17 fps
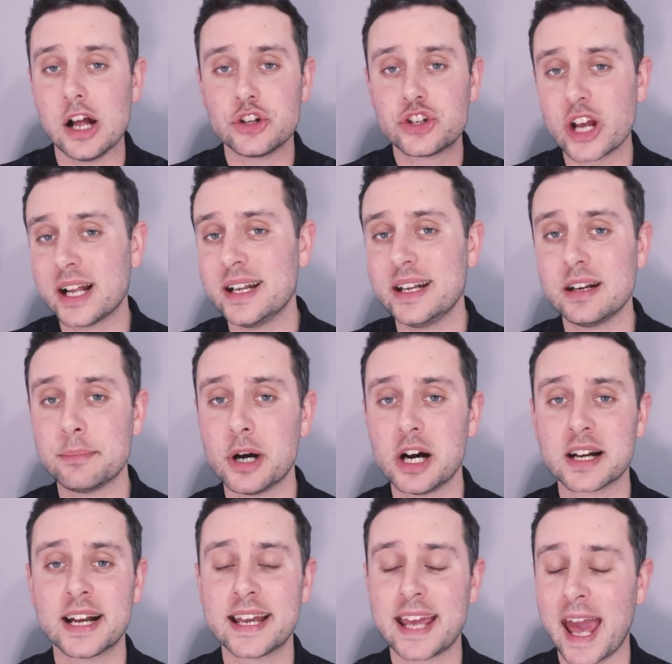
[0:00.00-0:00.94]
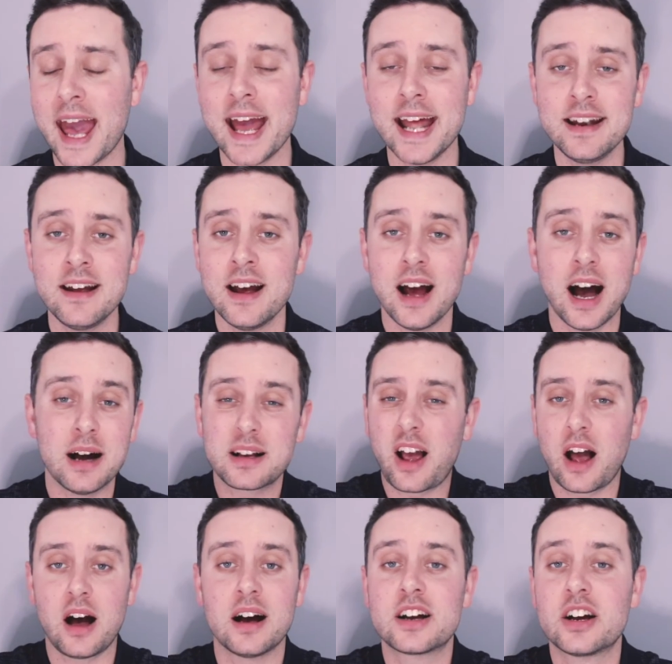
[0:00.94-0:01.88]
J. Lindeberg again. I
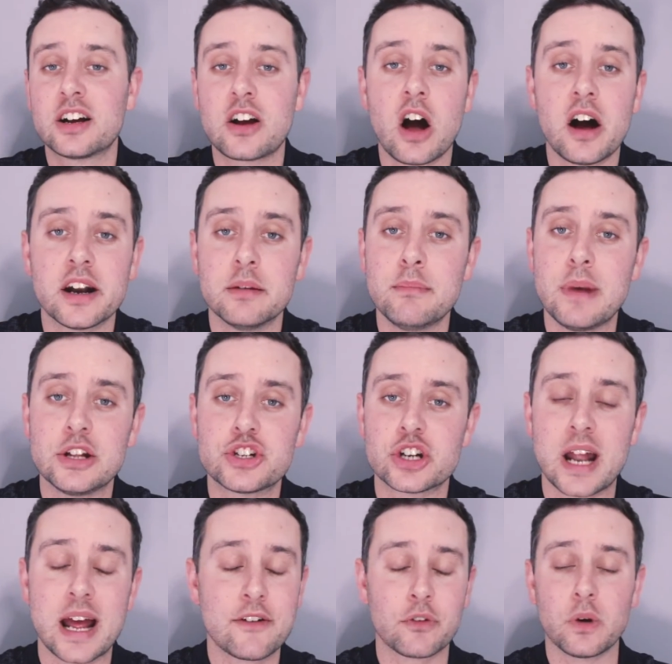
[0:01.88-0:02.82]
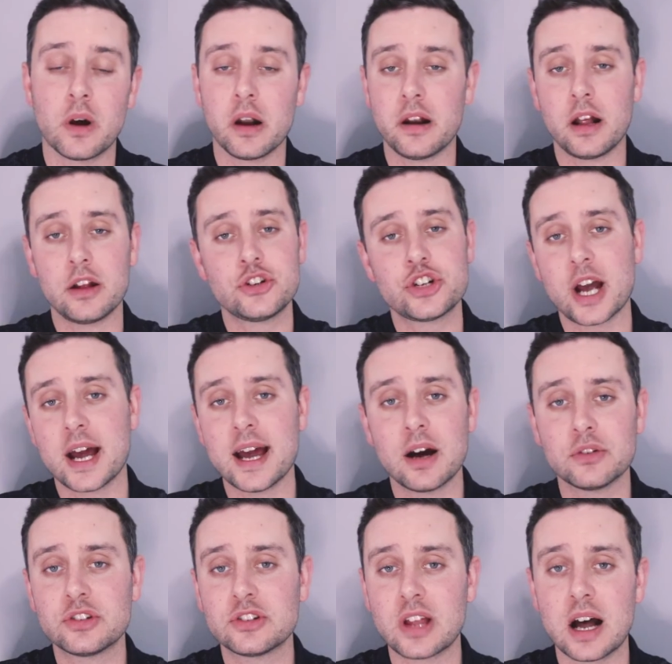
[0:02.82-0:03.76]
could kind of mention everyone.
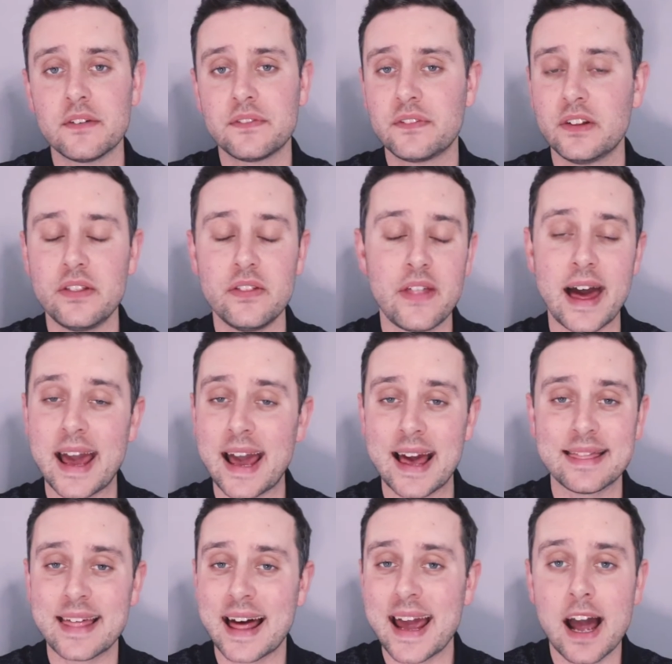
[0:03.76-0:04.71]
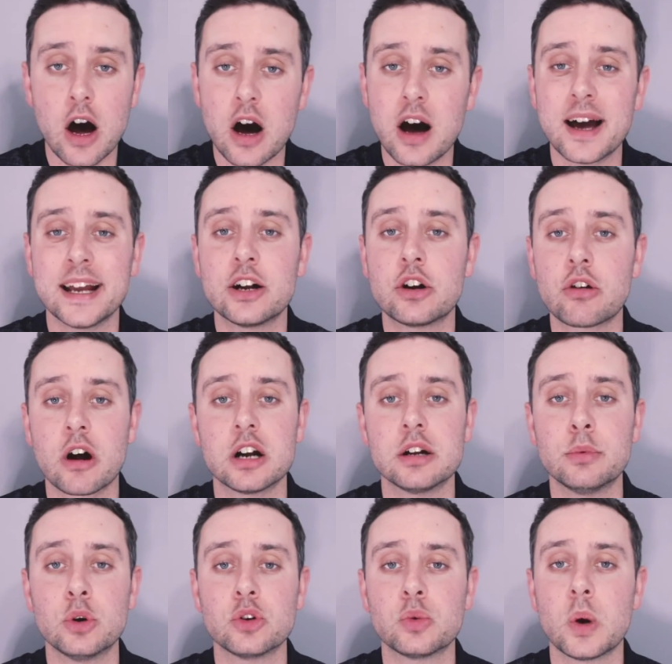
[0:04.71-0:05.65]
JL stuff, they are
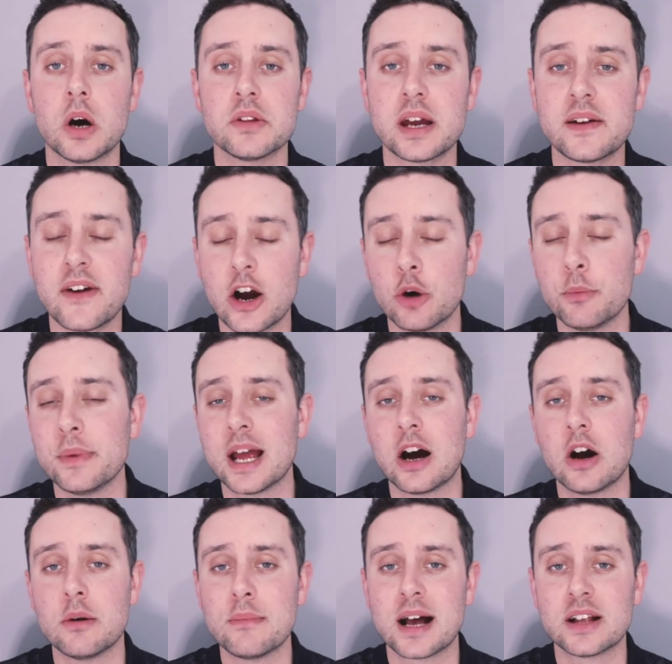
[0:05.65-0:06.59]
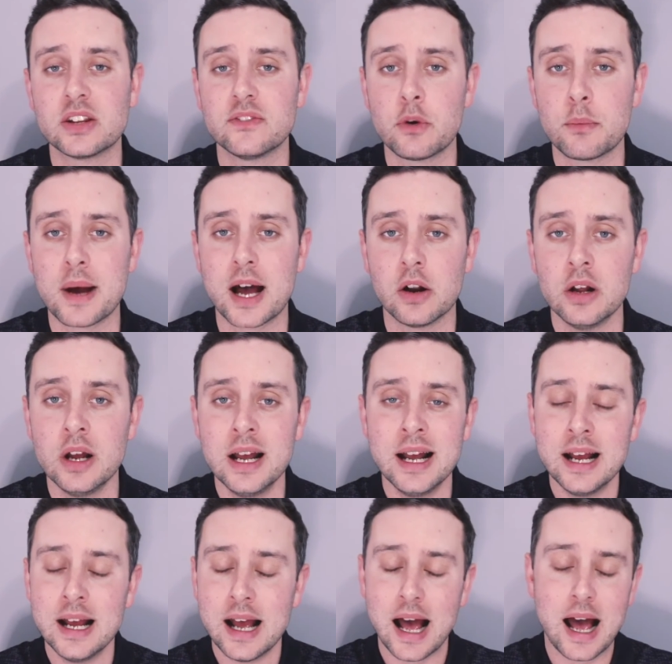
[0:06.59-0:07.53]
incredible as well. They've helped me out a massive amount.
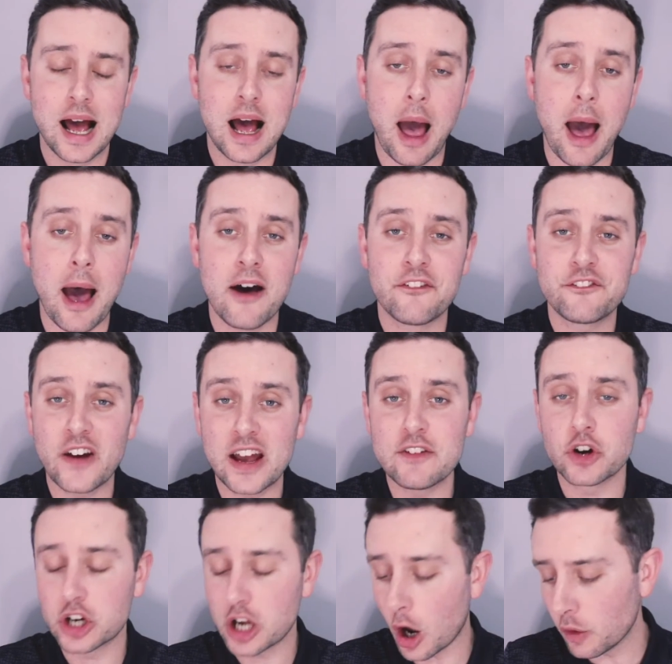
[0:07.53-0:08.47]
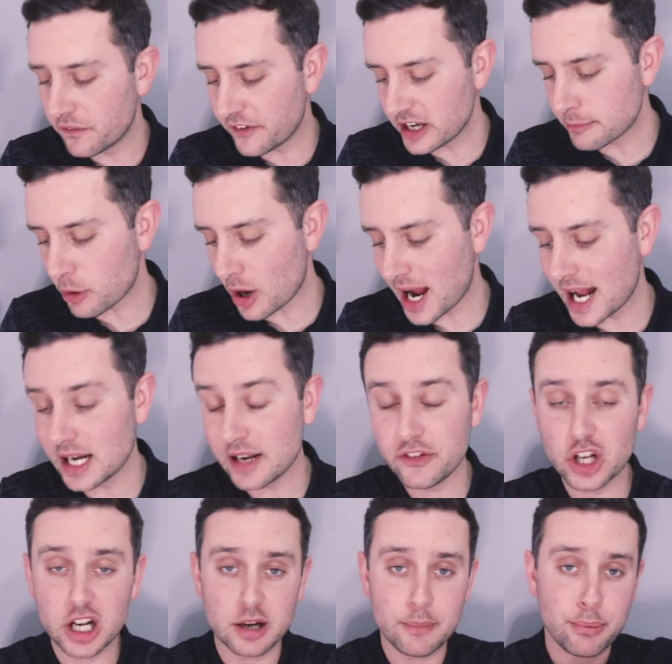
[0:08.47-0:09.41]
Favourite golfing brand,
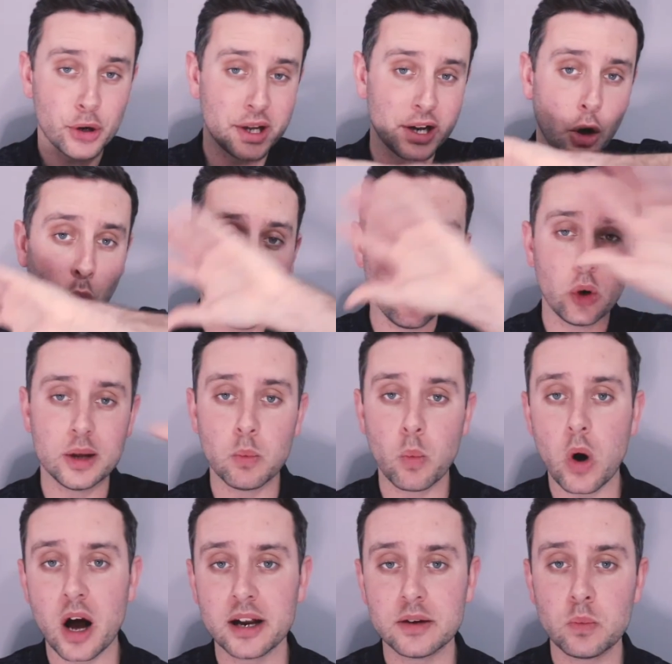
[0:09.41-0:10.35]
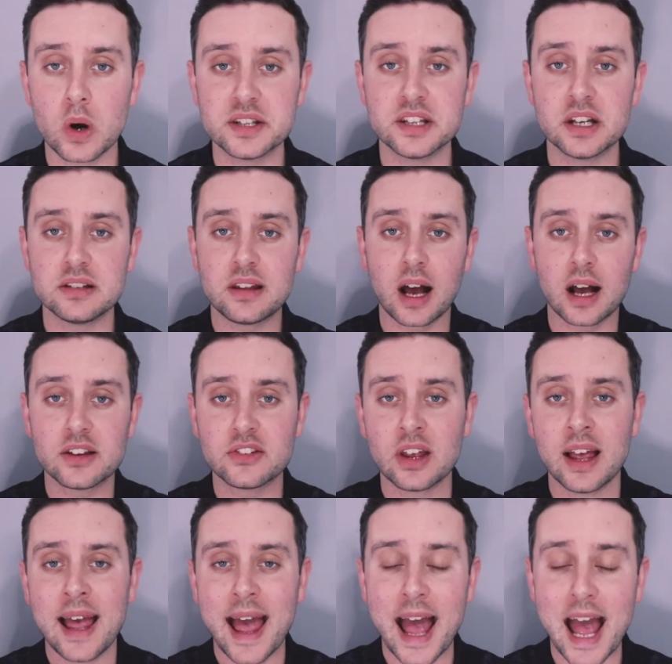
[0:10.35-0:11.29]
if you're going to put it all in one that
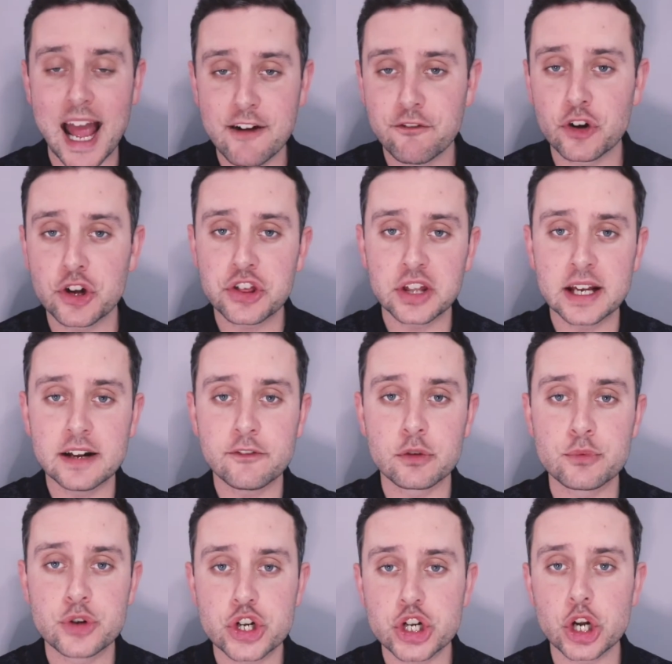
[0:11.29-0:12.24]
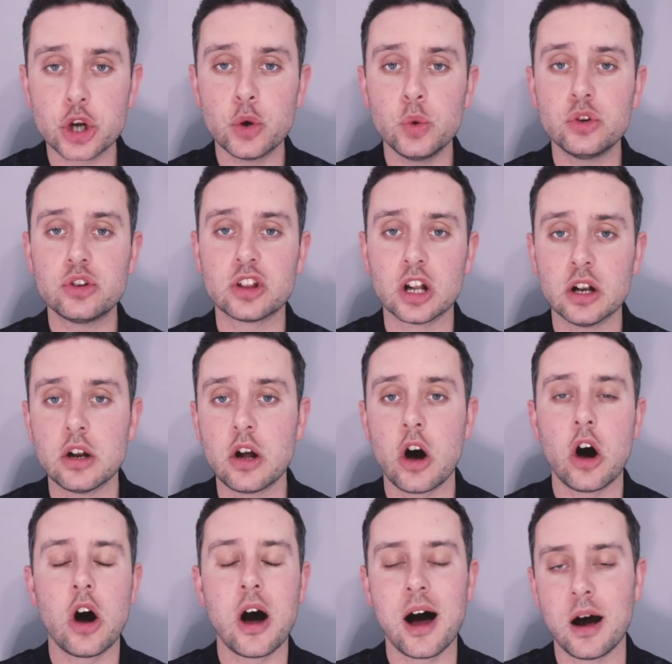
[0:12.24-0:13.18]
does everything from shoes, the
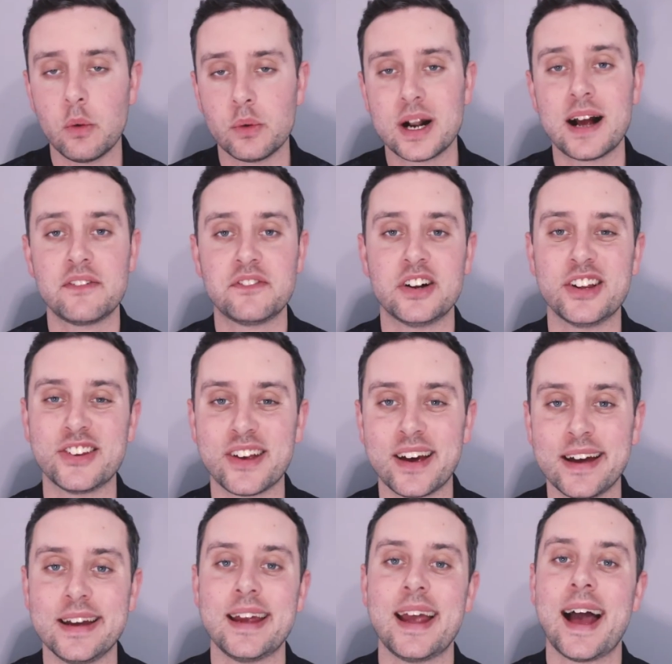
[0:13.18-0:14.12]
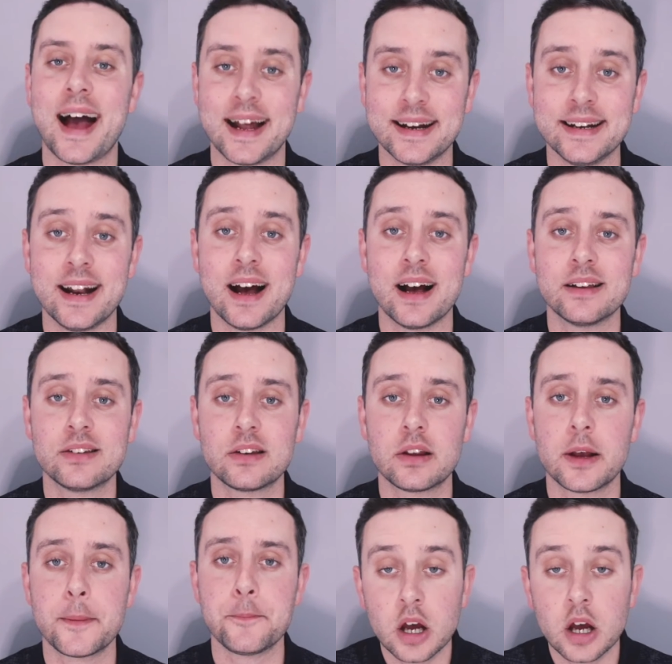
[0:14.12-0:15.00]
lot, I would have to say Adidas.